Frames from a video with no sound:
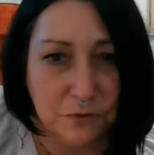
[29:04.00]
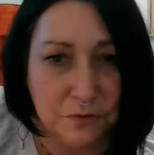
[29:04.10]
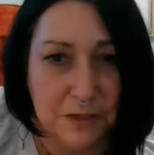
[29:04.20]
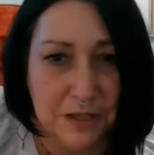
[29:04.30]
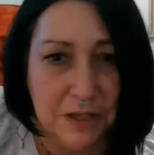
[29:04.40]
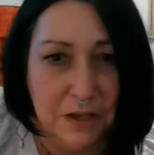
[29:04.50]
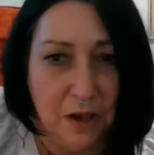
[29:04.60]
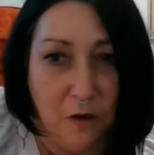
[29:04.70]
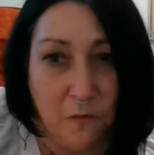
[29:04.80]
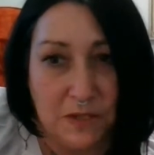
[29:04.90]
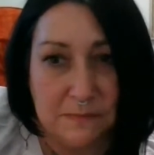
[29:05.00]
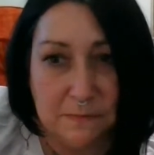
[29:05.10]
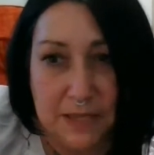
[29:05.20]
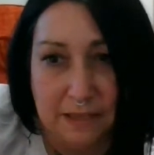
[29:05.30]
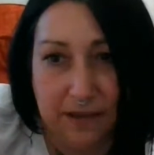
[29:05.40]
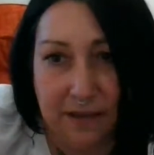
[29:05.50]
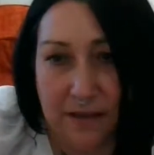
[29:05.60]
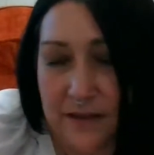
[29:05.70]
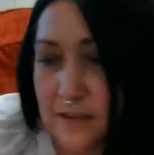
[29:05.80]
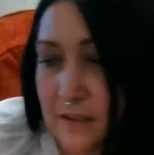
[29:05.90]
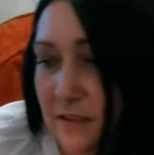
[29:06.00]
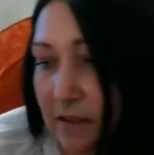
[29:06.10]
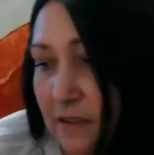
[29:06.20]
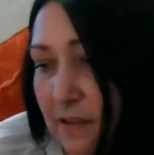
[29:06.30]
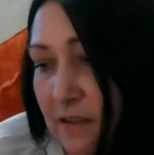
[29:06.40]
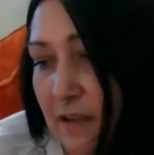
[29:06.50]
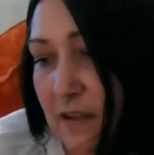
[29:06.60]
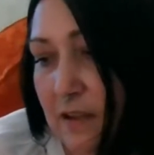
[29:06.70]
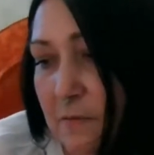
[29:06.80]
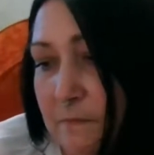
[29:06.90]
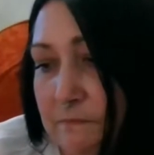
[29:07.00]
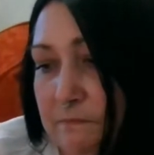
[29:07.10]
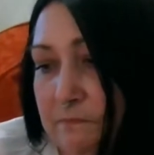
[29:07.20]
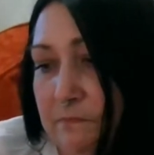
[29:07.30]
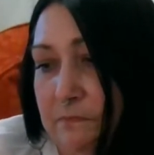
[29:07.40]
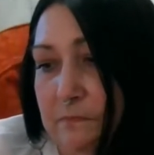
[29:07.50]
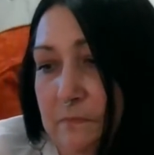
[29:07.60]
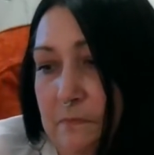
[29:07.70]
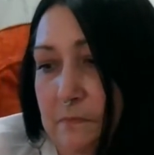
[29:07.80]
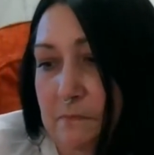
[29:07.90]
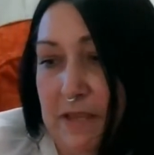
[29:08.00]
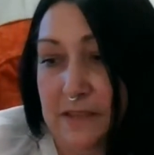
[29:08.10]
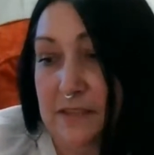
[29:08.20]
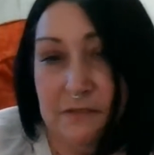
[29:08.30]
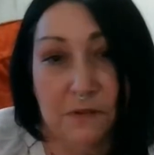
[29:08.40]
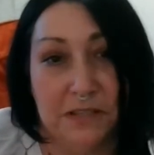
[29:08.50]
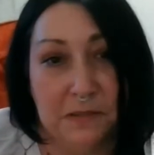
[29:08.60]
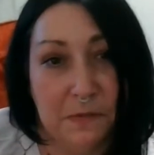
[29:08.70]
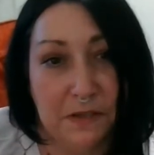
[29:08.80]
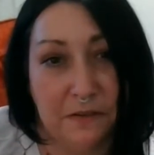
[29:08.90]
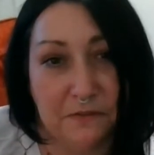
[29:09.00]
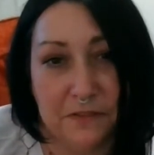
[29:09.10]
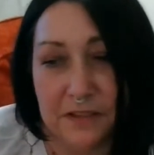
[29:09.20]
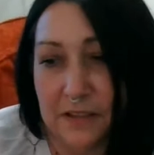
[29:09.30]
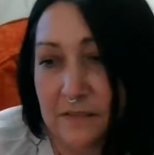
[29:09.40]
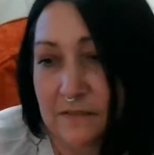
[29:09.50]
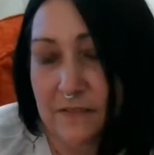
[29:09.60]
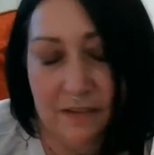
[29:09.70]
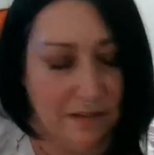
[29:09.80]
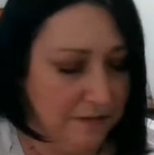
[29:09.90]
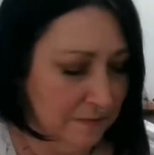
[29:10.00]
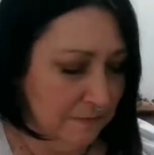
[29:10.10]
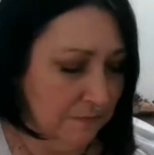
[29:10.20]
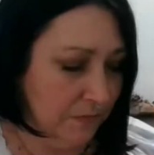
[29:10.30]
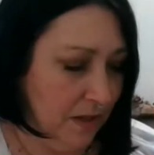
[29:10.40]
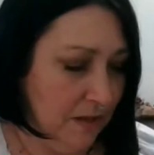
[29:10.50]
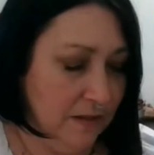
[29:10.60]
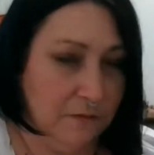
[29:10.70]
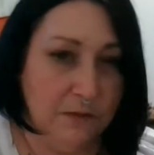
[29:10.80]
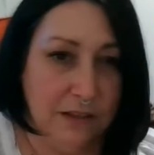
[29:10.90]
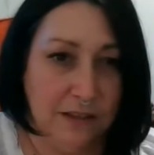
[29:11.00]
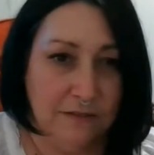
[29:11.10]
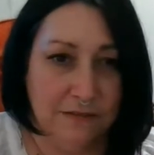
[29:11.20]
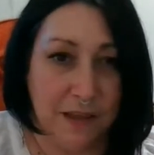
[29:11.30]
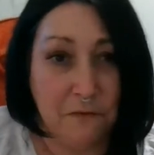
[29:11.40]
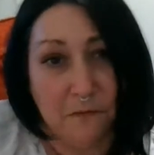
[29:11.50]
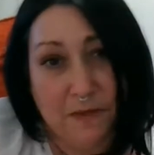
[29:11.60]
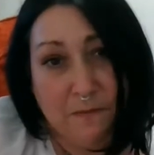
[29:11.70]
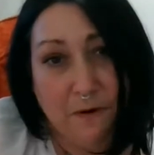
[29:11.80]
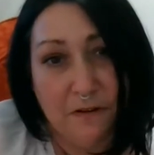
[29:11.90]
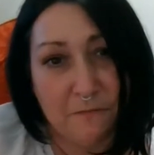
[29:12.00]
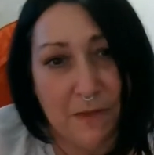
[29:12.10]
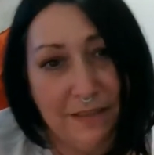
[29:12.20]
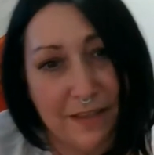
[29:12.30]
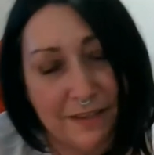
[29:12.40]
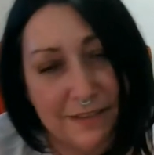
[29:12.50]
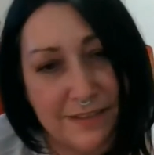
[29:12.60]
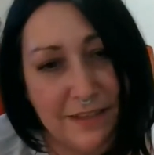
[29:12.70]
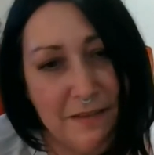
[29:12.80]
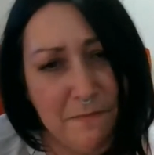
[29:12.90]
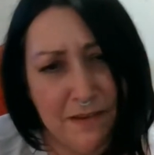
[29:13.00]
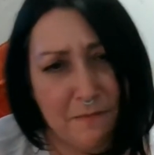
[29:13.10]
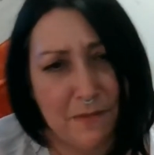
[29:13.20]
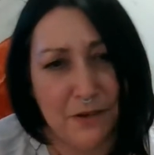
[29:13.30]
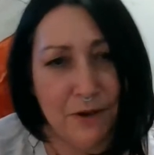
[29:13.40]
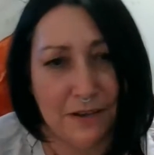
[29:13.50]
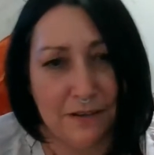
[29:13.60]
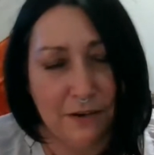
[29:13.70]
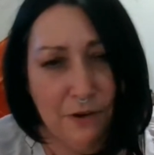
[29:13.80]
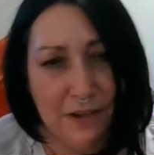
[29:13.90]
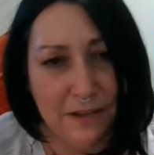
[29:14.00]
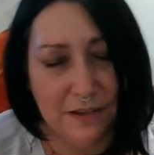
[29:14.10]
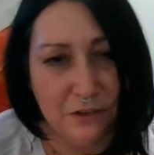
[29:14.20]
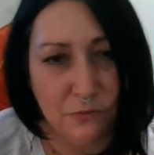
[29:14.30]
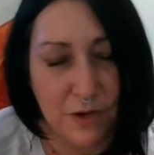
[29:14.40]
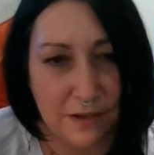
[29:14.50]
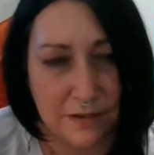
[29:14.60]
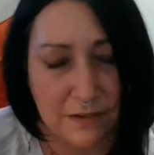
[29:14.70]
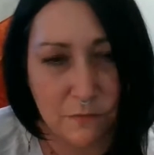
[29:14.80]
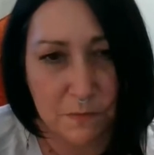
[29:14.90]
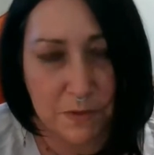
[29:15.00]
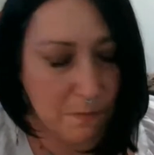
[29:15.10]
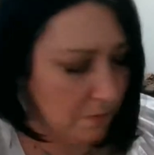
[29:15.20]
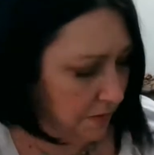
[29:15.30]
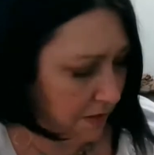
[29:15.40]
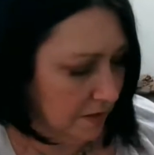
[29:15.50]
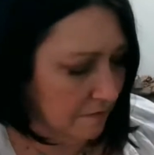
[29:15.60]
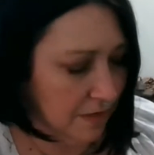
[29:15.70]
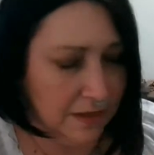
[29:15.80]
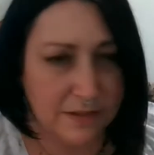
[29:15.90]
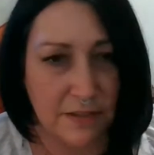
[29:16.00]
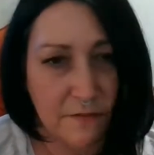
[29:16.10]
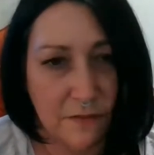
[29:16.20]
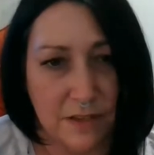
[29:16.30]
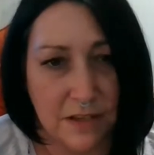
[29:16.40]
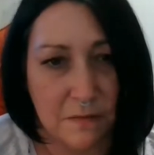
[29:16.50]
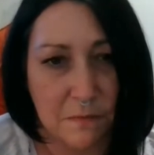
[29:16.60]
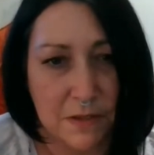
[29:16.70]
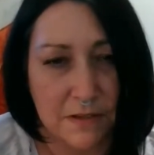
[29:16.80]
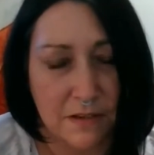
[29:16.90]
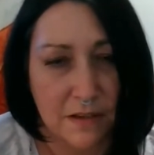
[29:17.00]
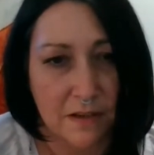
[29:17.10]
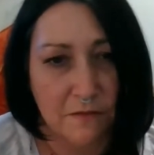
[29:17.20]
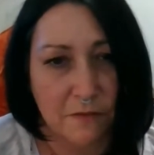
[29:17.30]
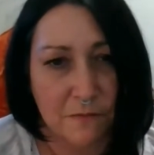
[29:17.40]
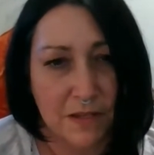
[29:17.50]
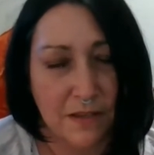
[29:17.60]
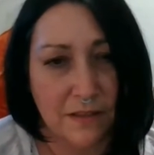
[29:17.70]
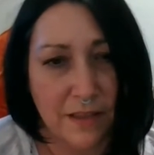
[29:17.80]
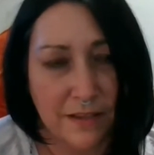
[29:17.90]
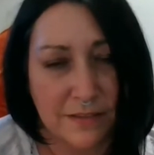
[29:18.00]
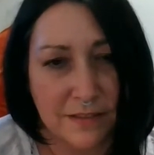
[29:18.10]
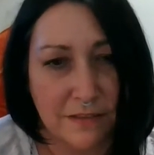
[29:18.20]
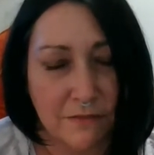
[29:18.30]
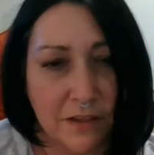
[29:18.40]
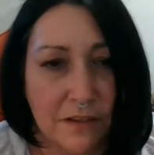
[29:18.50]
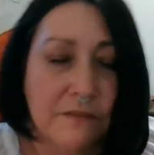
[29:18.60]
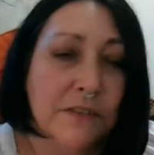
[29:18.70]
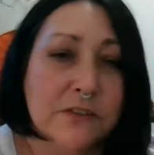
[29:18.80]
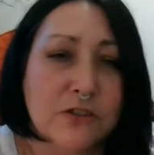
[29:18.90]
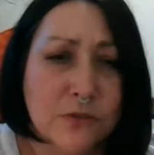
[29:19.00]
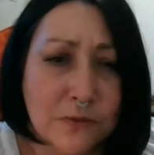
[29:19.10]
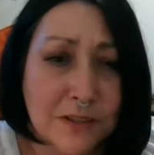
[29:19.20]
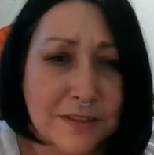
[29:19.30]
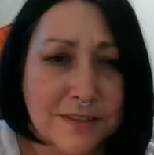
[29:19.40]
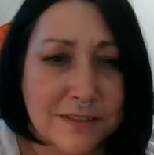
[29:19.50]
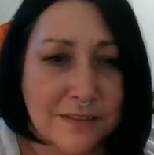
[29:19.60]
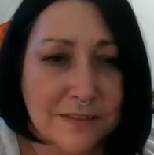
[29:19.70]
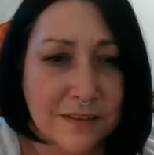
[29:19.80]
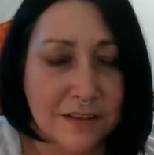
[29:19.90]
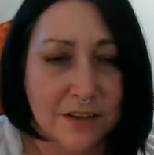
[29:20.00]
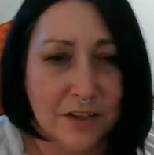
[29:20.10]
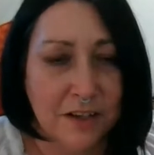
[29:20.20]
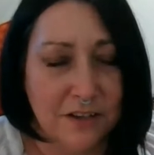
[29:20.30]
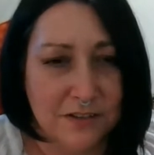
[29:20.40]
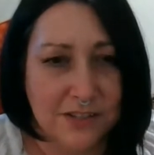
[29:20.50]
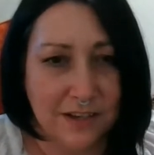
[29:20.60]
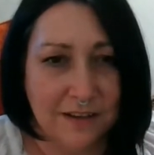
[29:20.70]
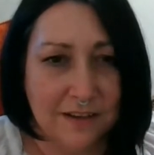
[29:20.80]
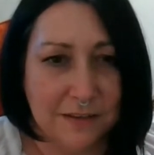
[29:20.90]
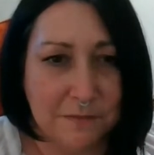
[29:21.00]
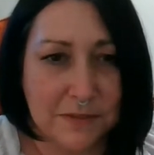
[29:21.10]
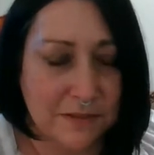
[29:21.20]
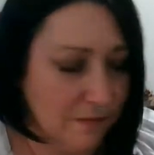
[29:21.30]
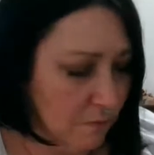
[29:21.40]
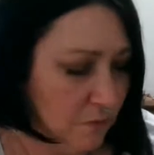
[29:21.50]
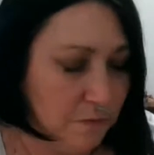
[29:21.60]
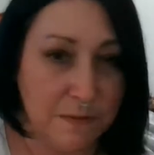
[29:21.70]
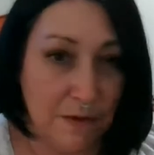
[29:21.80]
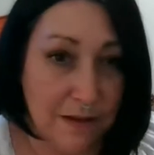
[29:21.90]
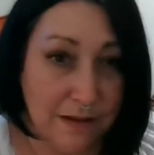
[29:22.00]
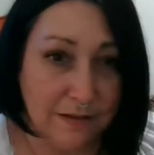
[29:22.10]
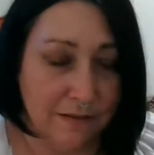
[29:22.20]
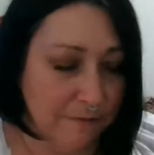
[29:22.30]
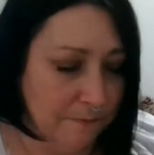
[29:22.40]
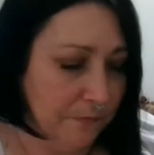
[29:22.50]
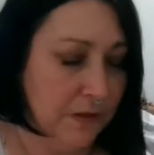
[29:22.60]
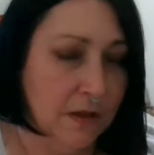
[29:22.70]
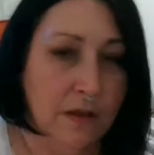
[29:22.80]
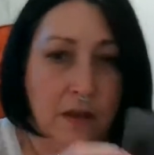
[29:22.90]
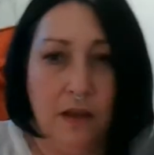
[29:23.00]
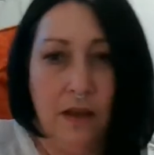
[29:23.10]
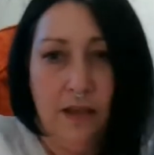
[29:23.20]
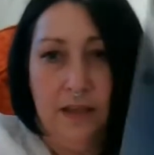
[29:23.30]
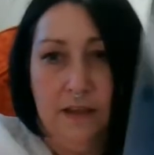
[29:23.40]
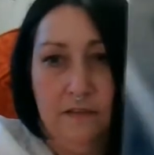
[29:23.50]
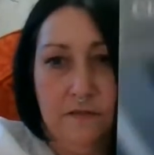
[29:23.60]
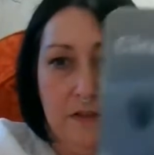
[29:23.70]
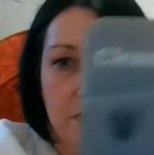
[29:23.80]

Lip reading: will always make this recipe, hopefully. And they will leave, that will be part of my legacy. It may not be great and grand when people think of legacy for them, but for me, a legacy of love and stories and good times will be mine. I have